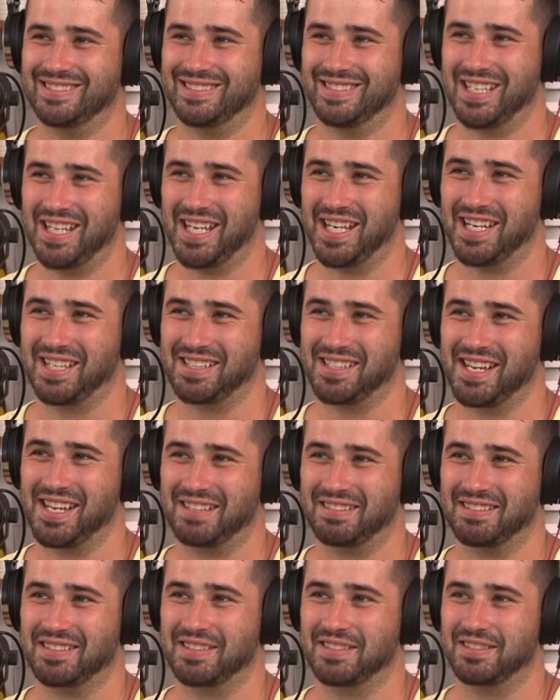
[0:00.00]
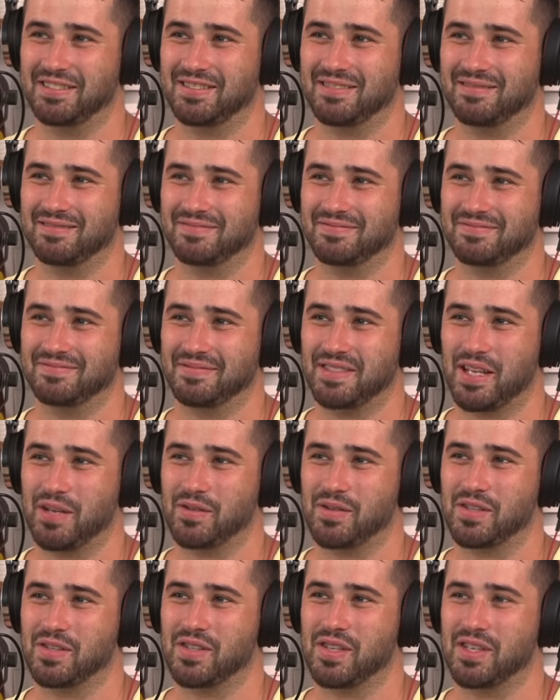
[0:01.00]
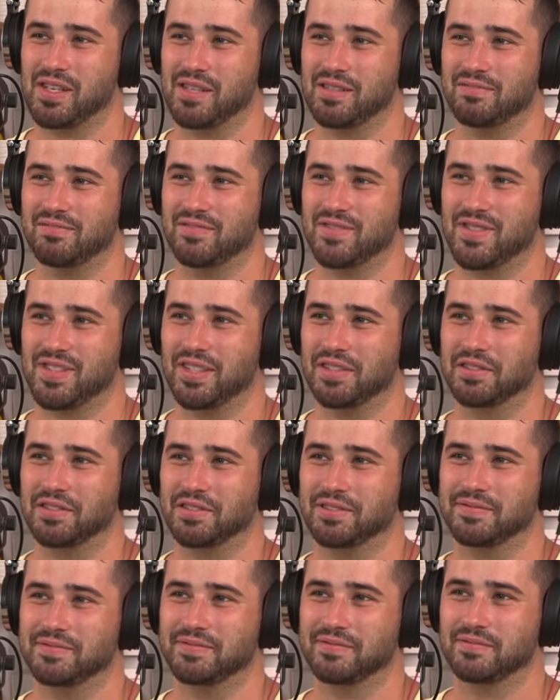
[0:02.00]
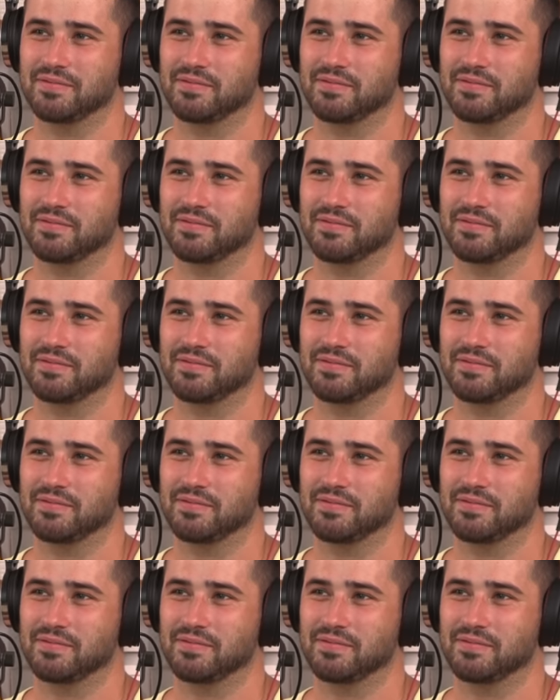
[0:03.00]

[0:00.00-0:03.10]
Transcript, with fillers: Yeah, exactly. That was his hit single.